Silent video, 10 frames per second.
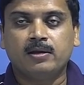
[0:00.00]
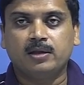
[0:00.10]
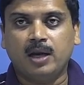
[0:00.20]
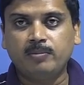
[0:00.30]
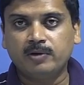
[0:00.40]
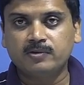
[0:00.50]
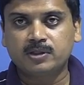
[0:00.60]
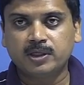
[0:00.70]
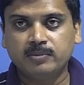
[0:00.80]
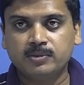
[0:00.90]
The number of
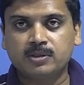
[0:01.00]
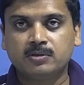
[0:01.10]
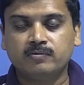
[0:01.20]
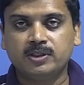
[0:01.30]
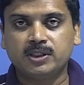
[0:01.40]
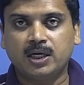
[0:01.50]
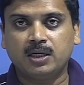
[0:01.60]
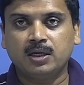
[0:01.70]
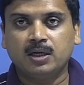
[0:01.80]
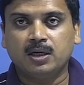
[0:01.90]
streams which are
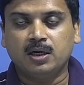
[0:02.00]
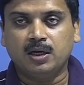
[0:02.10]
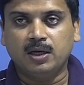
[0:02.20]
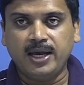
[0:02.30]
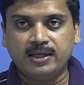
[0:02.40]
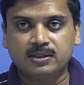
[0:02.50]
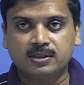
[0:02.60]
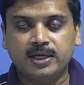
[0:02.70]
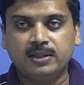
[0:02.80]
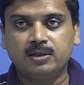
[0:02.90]
less
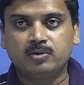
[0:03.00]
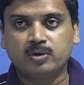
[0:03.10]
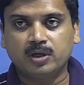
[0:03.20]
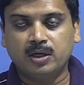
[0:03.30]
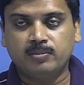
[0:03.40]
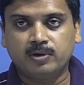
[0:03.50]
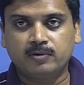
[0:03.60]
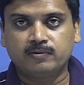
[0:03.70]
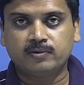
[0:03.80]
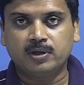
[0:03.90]
than the total number of
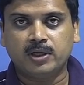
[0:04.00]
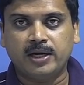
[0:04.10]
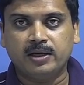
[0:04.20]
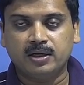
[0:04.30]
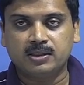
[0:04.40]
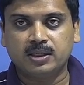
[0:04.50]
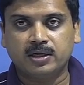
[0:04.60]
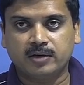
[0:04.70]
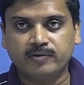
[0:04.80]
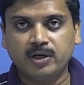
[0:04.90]
antennas that
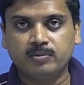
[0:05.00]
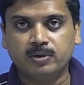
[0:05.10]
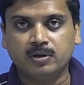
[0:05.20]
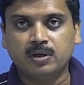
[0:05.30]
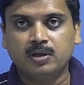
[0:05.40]
are available.